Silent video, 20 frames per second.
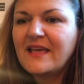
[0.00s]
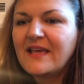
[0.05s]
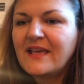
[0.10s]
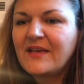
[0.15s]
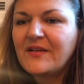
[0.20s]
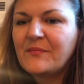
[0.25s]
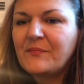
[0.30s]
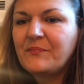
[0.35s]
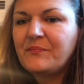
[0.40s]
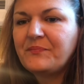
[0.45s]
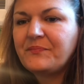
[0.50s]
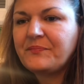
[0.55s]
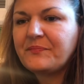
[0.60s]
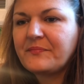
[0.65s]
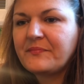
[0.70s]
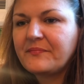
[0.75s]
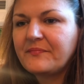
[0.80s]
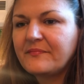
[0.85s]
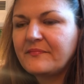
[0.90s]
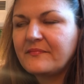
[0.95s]

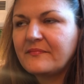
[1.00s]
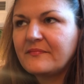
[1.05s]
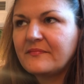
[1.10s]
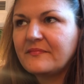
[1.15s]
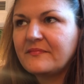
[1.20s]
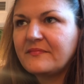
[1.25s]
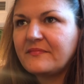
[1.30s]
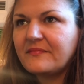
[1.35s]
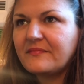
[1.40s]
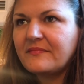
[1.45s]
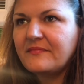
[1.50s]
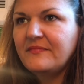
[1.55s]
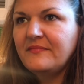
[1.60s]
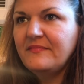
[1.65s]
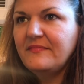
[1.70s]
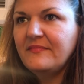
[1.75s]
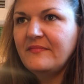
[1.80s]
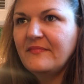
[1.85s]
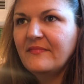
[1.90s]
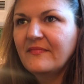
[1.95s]

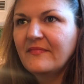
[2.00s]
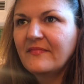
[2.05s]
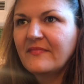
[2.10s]
[no speech]